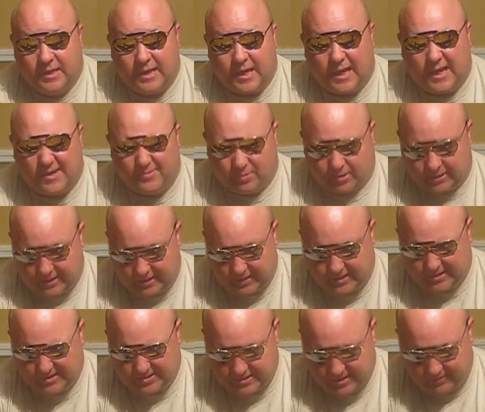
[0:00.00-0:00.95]
able to hit
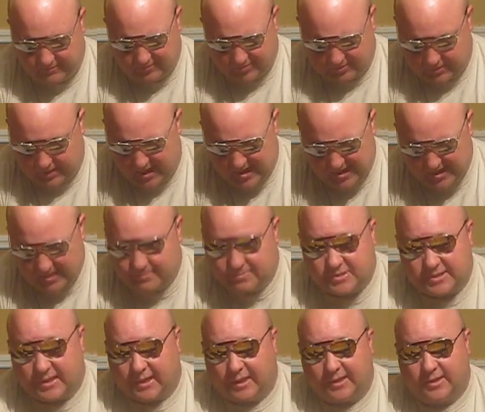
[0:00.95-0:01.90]
it several times,
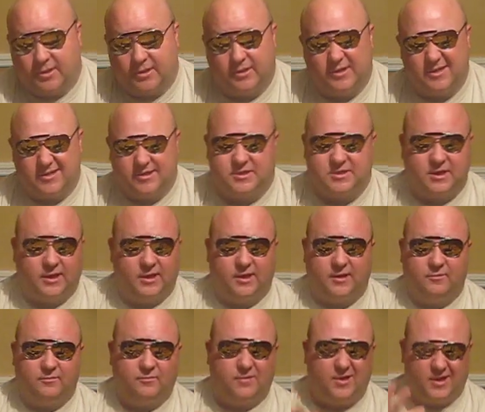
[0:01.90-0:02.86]
and I couldn't see
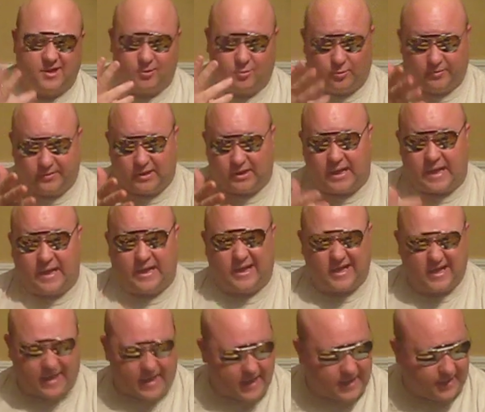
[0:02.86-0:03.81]
it, with a
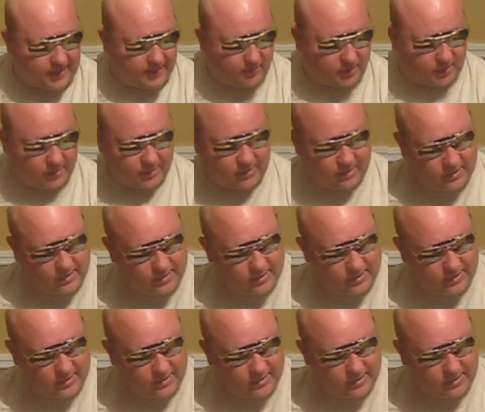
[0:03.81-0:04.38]
naked eye, but